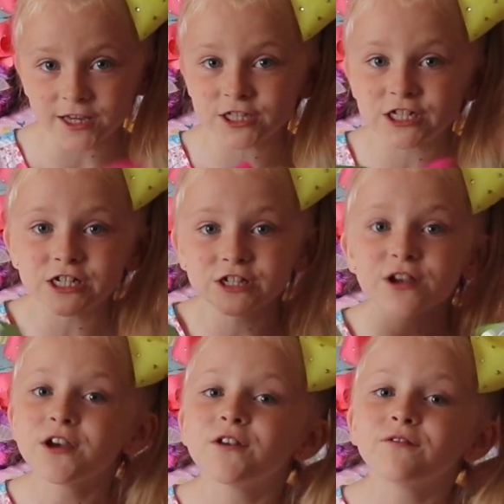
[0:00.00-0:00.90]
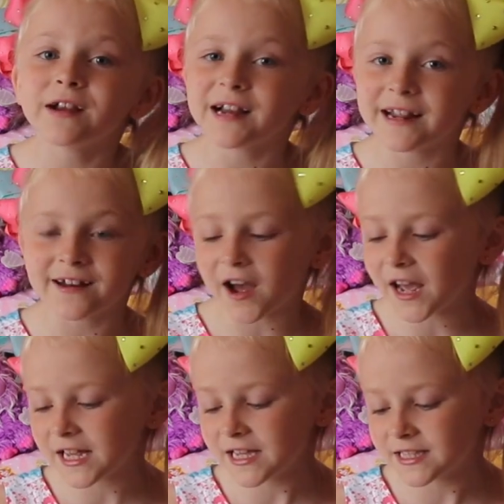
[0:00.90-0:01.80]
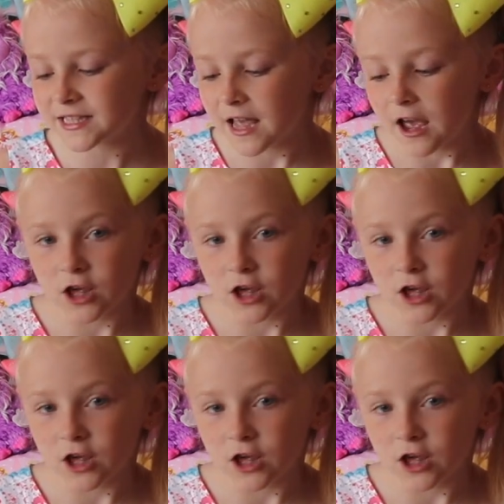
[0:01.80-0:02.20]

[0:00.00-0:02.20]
It's just really nice.